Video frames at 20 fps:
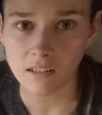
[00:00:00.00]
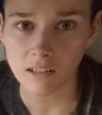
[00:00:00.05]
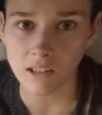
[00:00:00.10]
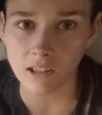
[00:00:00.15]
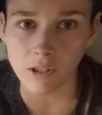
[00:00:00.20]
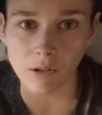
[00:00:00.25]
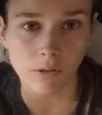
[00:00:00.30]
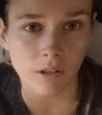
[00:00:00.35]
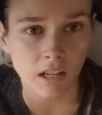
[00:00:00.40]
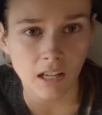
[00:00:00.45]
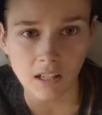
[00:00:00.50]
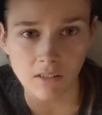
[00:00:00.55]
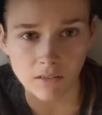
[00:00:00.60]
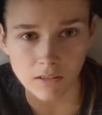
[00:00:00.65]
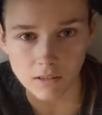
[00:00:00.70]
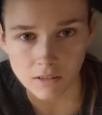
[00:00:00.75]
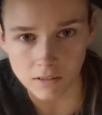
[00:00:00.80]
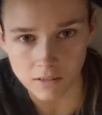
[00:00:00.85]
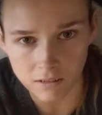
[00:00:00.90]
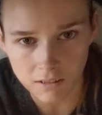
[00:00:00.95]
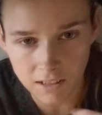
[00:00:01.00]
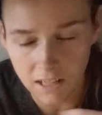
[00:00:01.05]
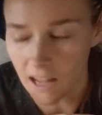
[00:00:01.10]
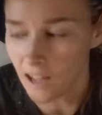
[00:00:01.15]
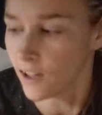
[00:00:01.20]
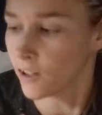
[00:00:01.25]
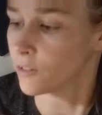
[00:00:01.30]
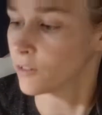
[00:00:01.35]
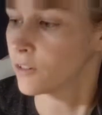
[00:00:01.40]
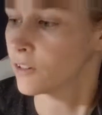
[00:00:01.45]
like you can't even
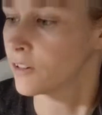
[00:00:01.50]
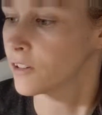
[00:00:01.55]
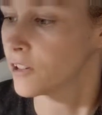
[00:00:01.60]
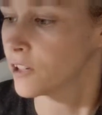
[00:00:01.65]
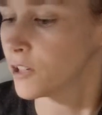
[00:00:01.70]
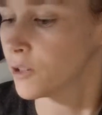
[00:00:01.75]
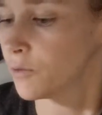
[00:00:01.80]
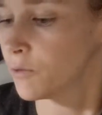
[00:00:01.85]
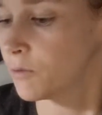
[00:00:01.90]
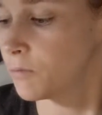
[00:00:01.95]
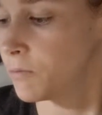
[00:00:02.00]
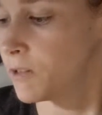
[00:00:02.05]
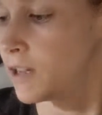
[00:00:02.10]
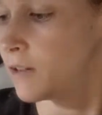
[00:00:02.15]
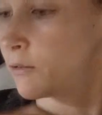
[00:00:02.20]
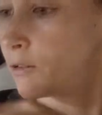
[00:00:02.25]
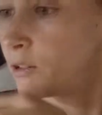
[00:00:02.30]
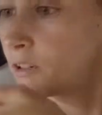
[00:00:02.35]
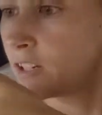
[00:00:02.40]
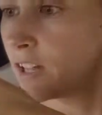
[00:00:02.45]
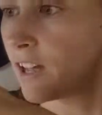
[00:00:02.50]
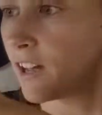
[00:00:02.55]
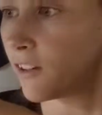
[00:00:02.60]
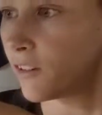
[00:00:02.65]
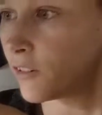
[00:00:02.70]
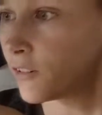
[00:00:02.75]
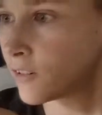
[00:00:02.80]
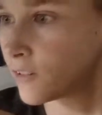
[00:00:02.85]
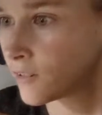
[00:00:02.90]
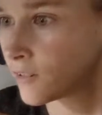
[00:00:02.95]
tell. You wouldn't be able to tell.